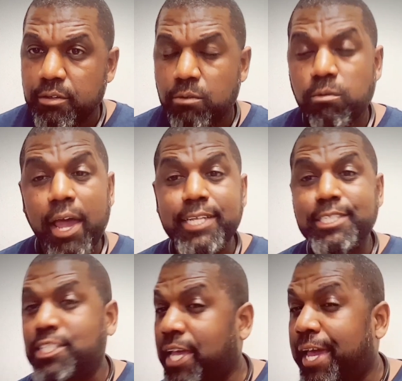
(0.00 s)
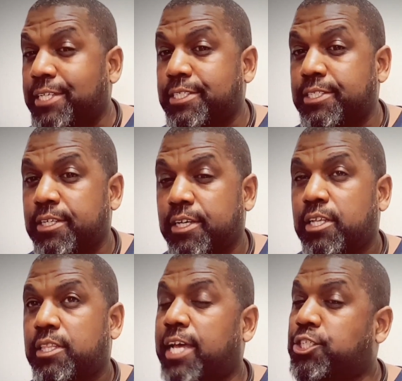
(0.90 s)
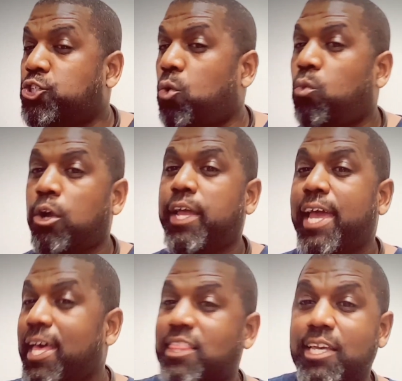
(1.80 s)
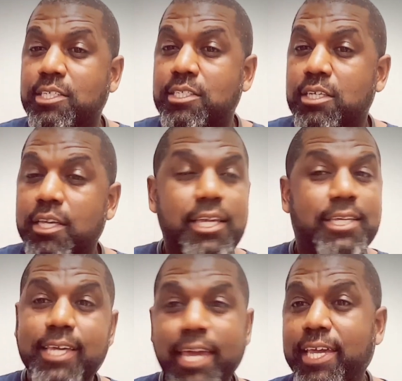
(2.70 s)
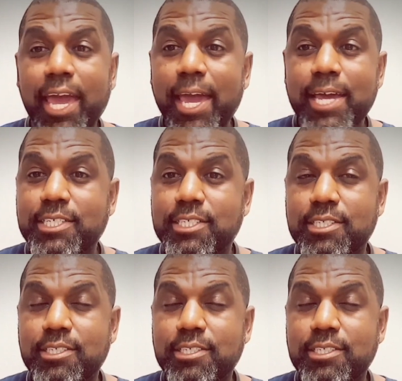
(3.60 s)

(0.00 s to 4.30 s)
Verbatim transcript: writing checks that your work ethics can't cash?